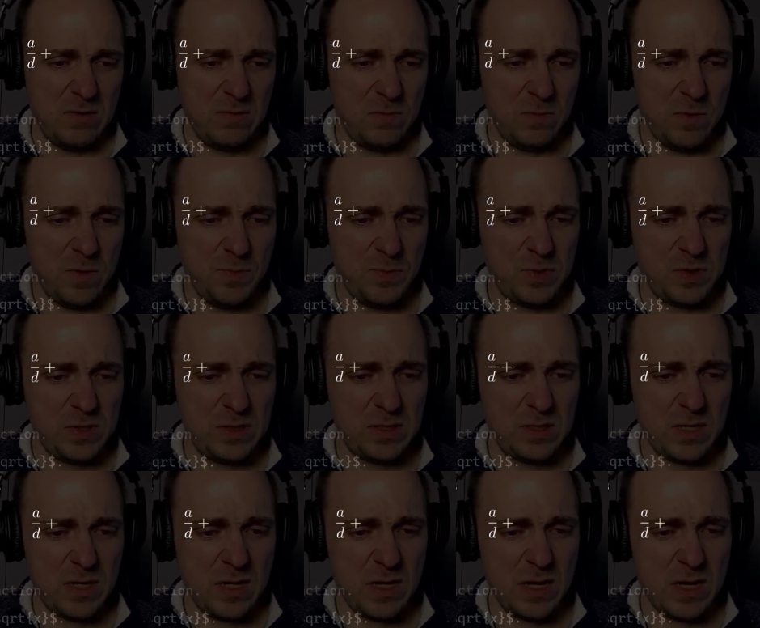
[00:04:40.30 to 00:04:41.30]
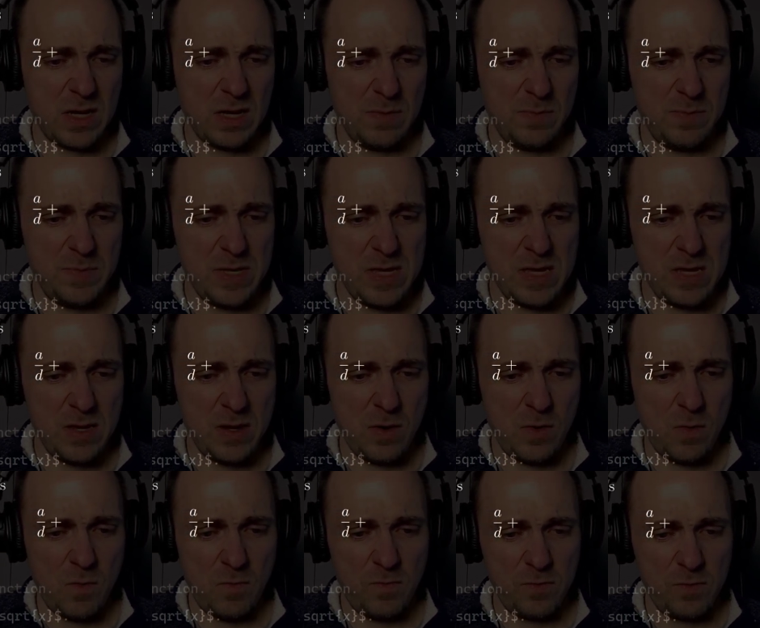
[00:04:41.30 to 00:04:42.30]
whoops, uh, b
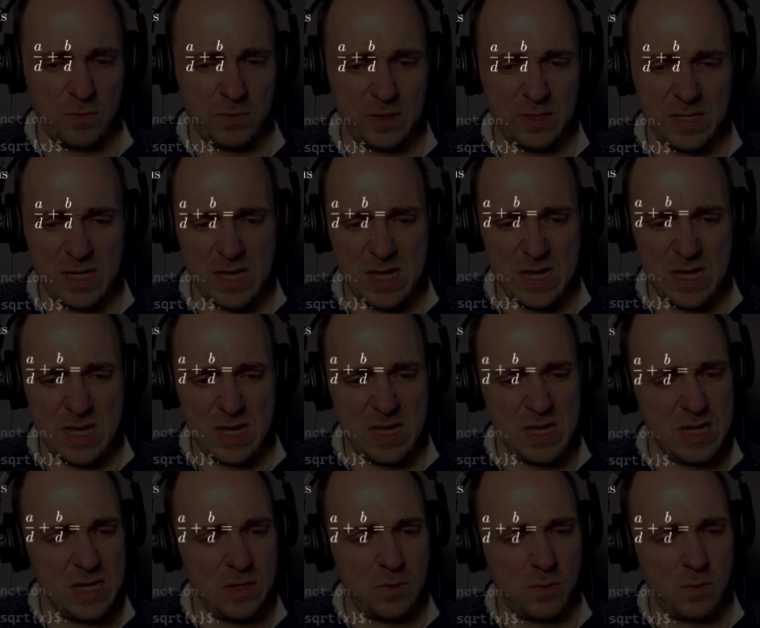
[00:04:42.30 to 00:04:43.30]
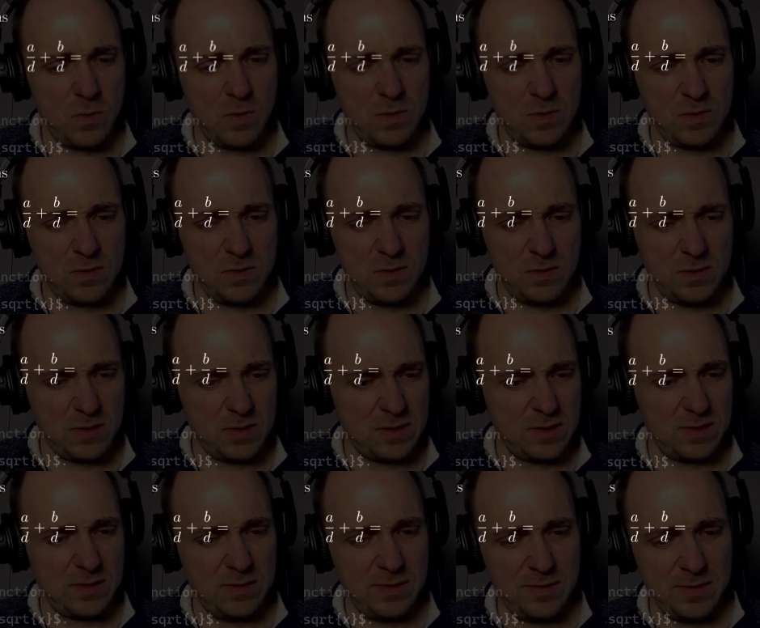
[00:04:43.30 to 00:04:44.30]
over d
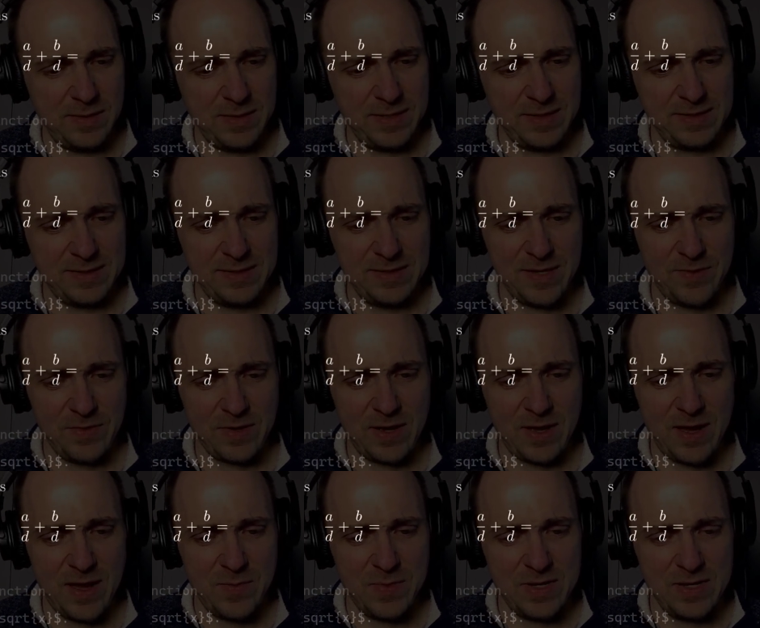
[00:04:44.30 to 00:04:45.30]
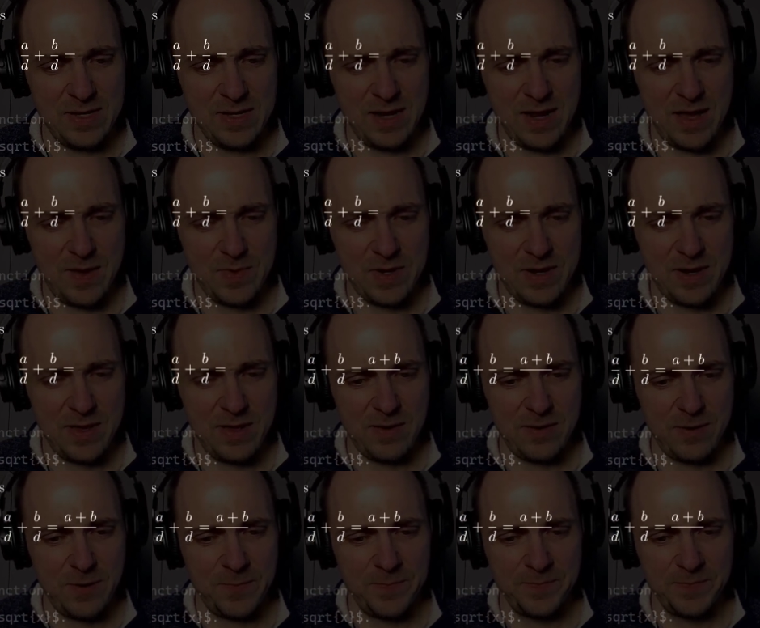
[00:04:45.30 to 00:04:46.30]
equals because these have a common
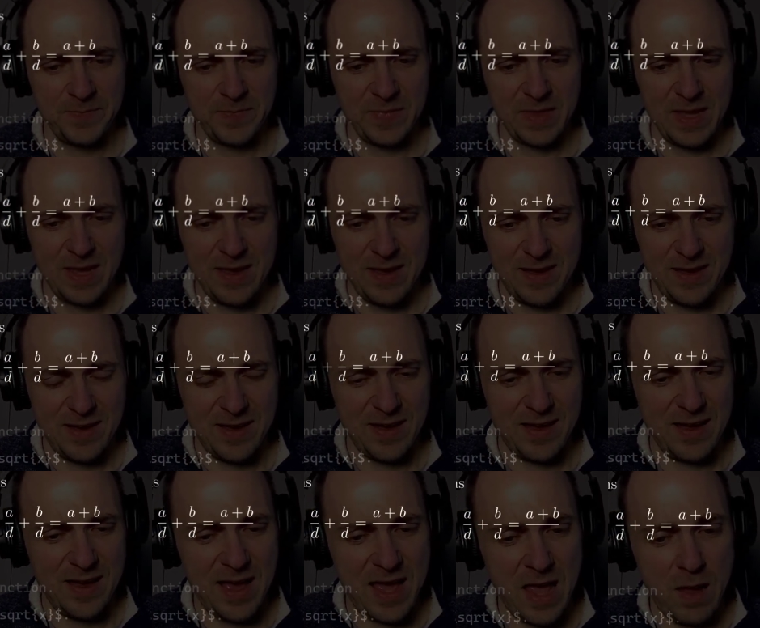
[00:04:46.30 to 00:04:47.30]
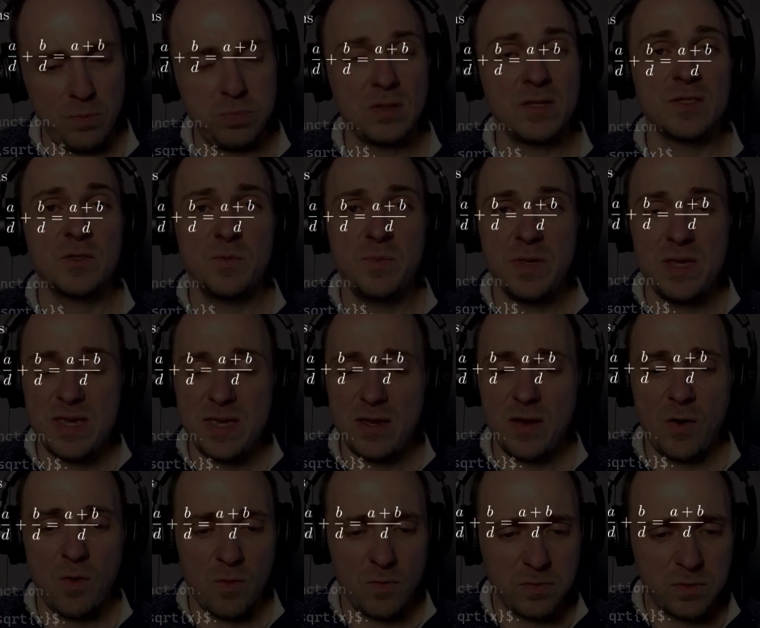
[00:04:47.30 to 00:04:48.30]
denominator. Uh, a plus b
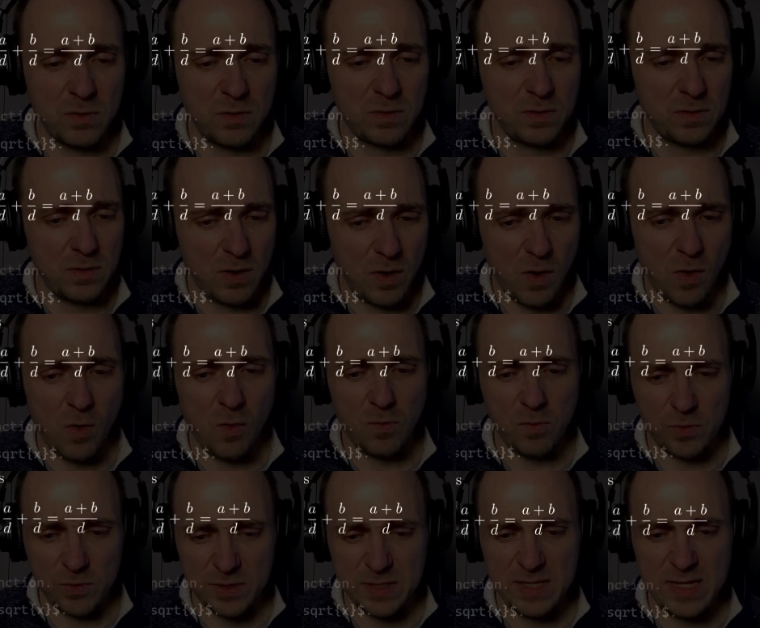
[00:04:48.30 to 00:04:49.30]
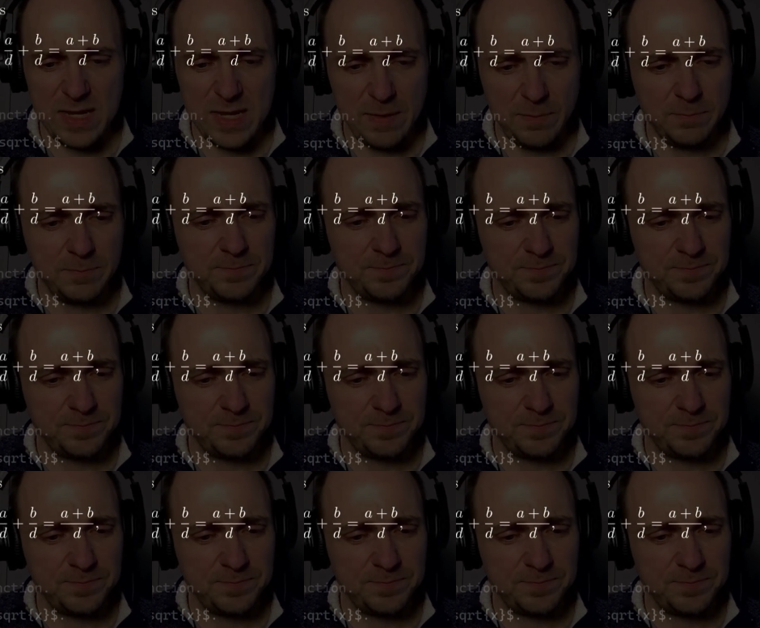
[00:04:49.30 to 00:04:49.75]
over over d.